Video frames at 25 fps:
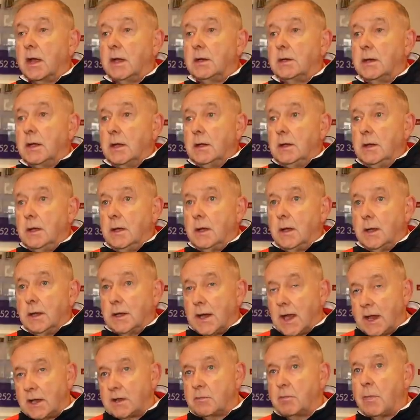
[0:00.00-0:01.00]
and
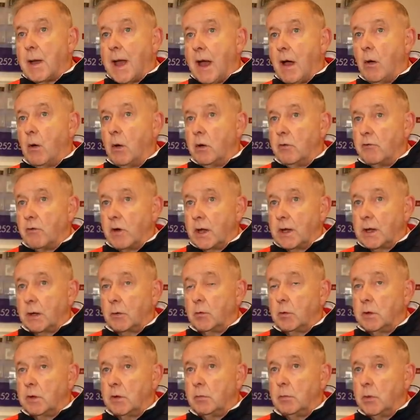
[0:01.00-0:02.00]
has power
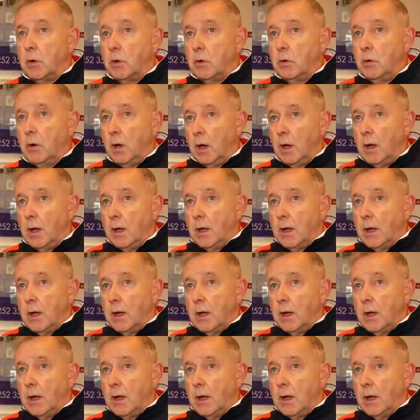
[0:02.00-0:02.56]
running with the ball.